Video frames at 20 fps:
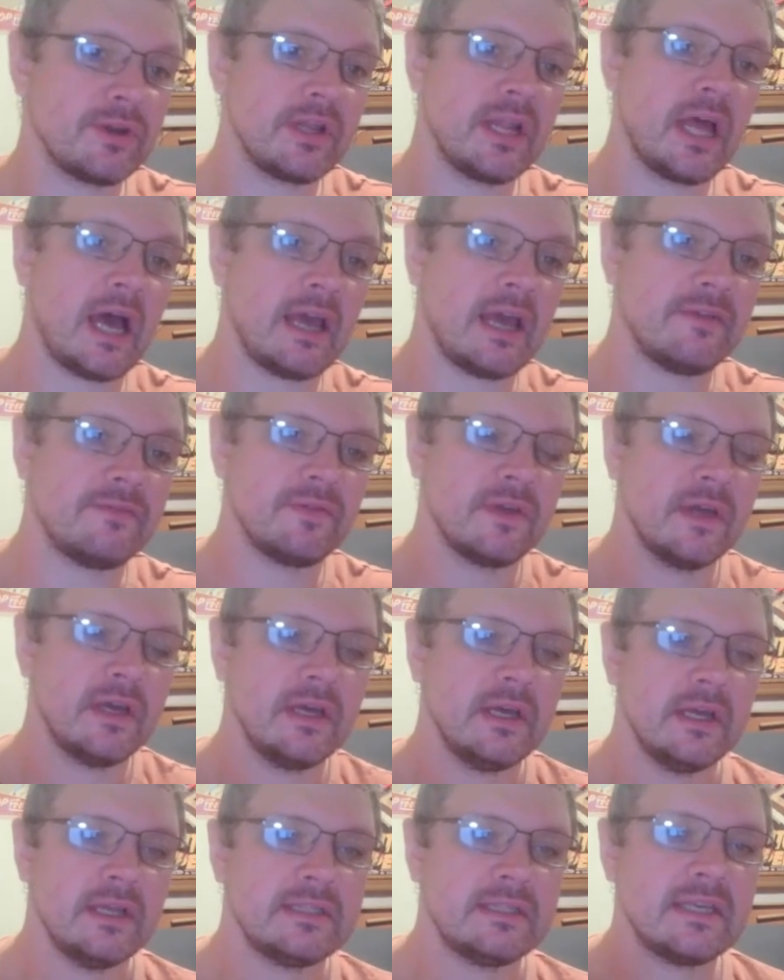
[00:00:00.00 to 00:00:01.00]
life,
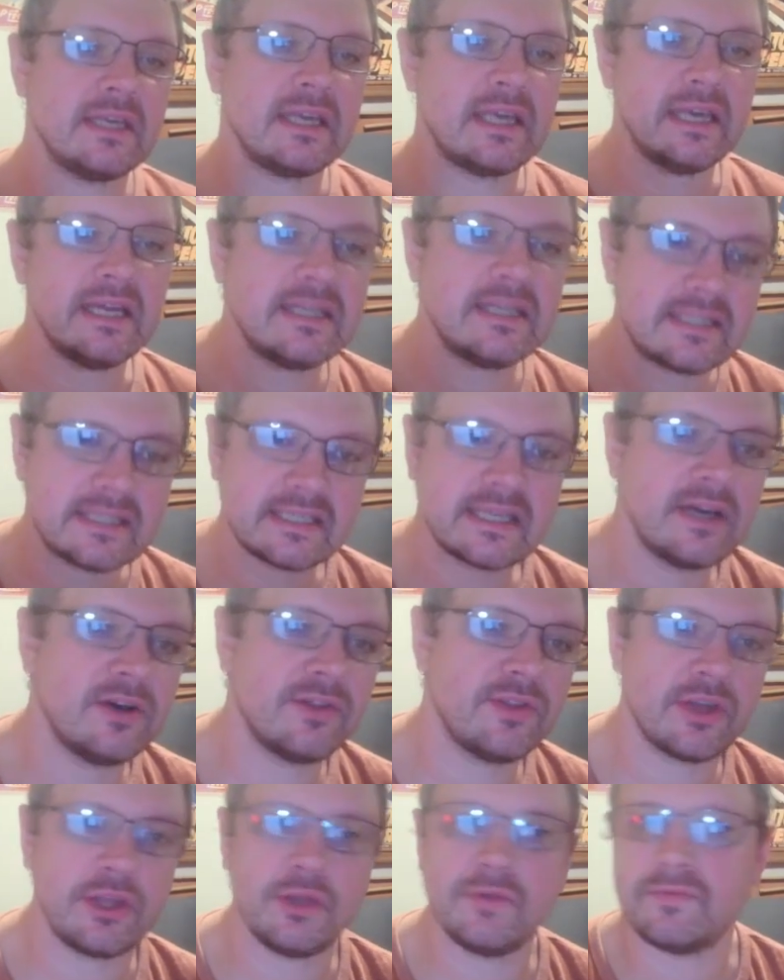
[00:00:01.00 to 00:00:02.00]
to get a
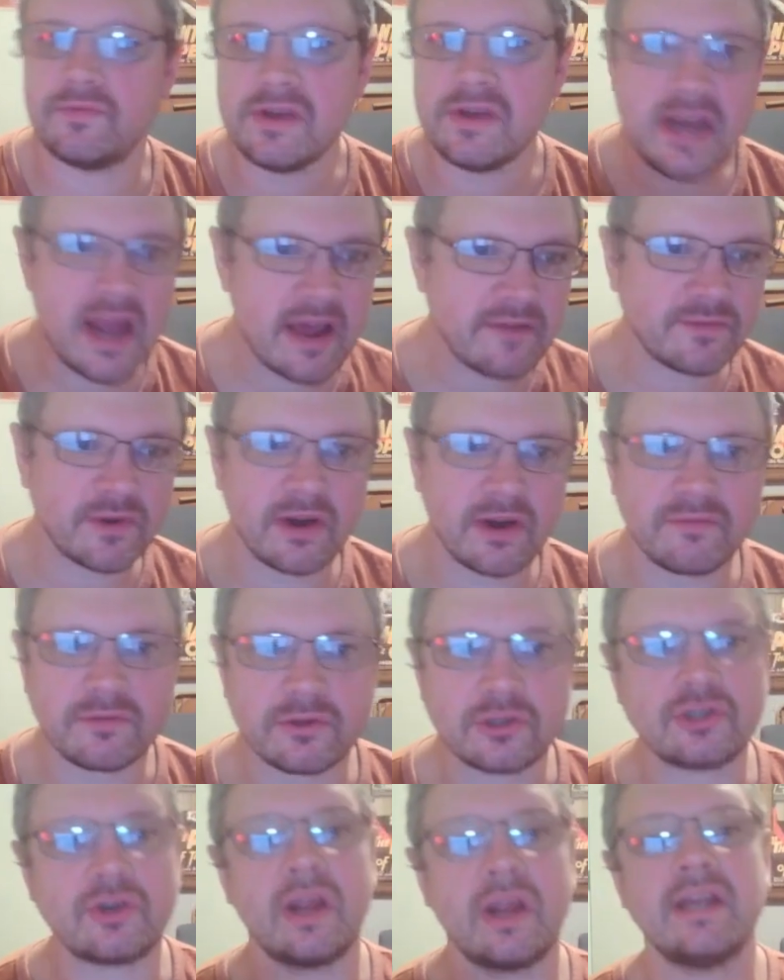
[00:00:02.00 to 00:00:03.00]
skill that you've never
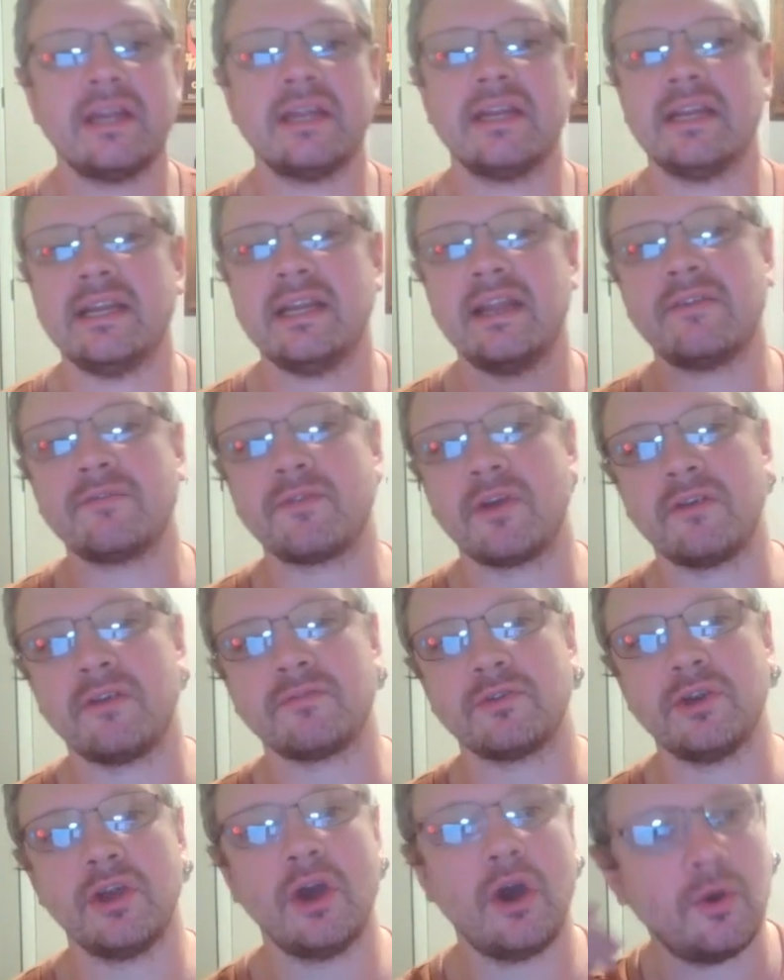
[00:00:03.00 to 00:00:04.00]
ever trained in and never
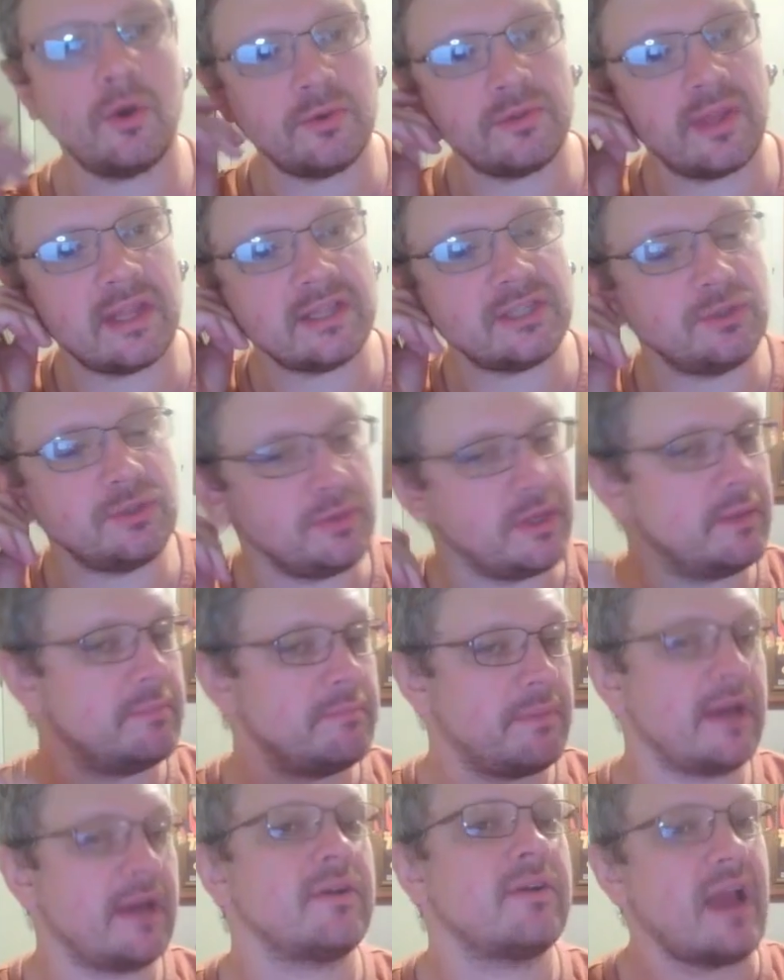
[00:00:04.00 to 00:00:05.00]
ever known than to get
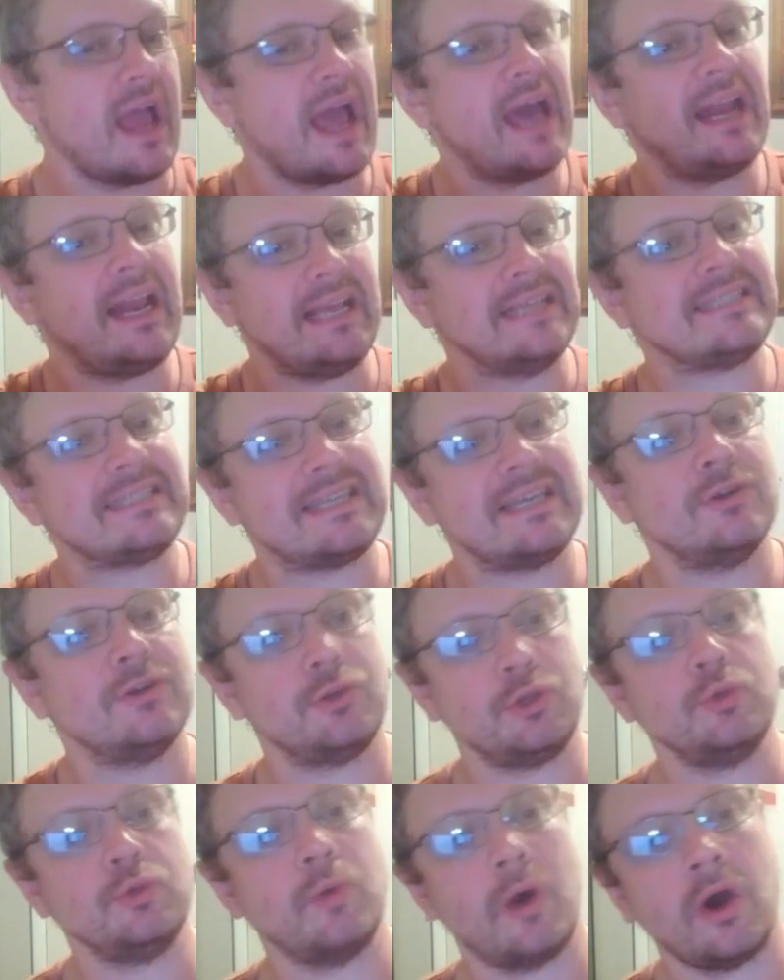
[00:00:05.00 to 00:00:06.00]
better at a skill
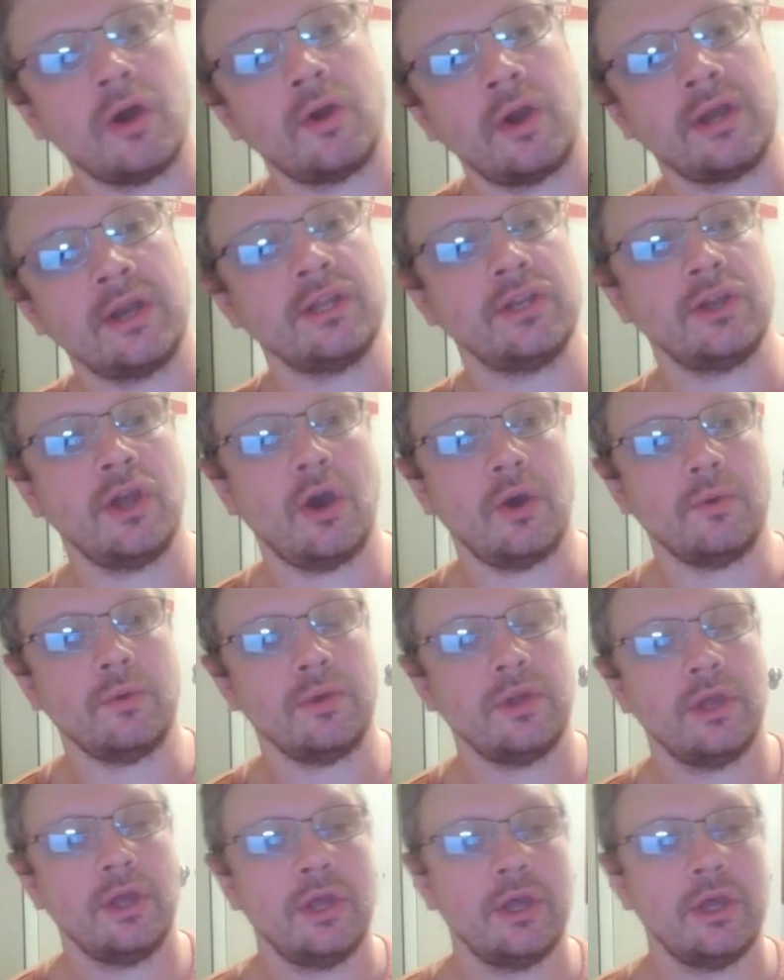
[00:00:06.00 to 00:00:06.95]
you already know.